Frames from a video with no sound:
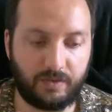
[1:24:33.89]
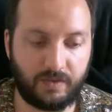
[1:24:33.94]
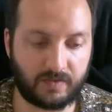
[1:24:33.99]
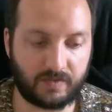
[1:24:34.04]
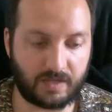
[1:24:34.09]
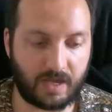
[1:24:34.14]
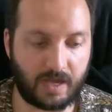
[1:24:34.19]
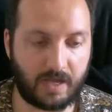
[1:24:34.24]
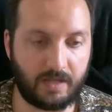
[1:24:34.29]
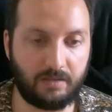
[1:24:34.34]

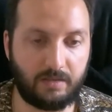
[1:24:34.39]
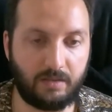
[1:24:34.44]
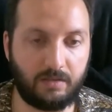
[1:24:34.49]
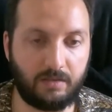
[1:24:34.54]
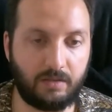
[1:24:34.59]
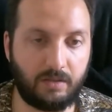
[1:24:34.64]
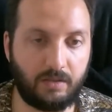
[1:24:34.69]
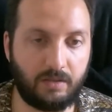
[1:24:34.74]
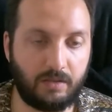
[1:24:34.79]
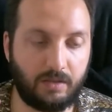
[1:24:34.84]
this
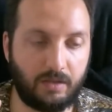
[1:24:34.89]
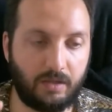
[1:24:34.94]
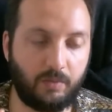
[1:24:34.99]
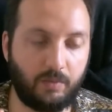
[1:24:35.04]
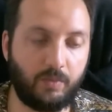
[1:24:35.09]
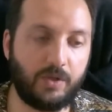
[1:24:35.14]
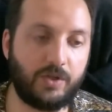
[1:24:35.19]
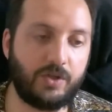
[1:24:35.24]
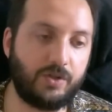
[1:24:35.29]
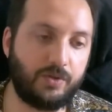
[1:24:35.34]
entity
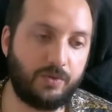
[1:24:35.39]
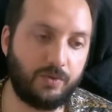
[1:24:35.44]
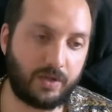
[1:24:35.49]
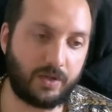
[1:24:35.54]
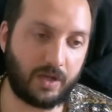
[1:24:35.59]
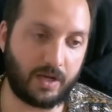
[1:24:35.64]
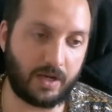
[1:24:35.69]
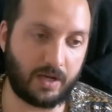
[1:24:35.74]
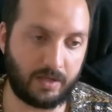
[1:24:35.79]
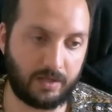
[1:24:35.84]
in which you
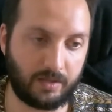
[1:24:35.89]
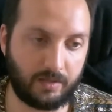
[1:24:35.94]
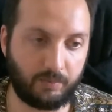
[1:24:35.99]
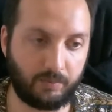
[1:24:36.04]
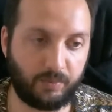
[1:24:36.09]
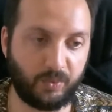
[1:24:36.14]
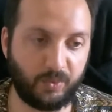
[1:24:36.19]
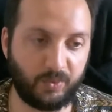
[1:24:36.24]
can